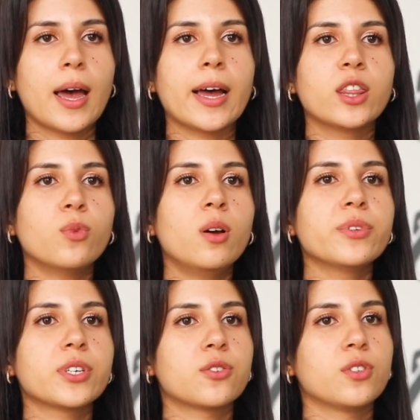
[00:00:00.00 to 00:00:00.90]
At the
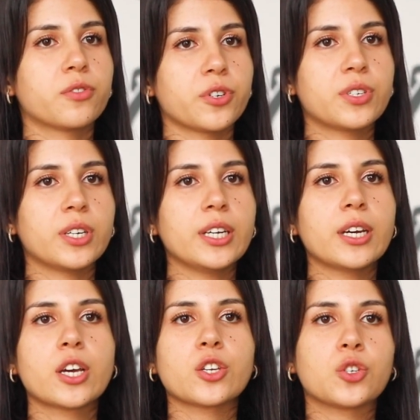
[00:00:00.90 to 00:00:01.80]
Mohammed VI
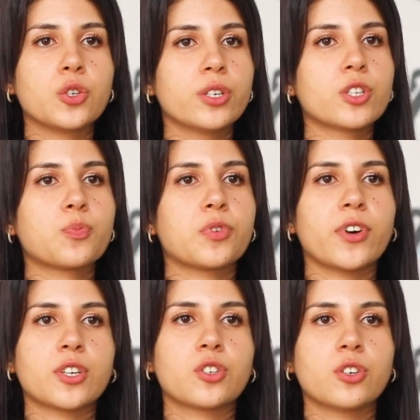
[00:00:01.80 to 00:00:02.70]
University, students,
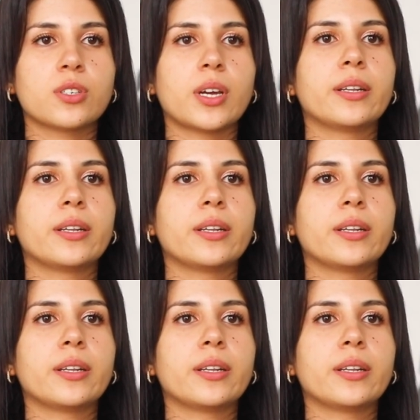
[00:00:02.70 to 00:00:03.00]
professors,